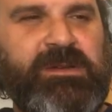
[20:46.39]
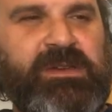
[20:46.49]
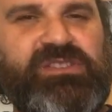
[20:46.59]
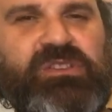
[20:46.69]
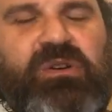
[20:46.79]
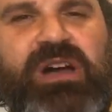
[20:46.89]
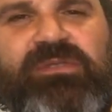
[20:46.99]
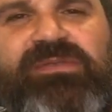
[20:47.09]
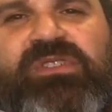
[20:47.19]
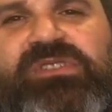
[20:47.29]
So I would
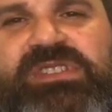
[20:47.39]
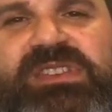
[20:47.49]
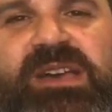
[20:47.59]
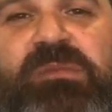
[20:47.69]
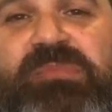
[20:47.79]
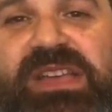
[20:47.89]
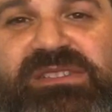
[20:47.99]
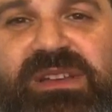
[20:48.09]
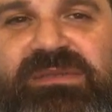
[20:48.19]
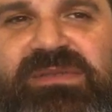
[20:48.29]
first attack the bass
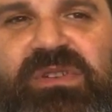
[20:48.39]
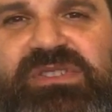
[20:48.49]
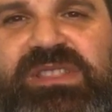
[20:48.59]
line first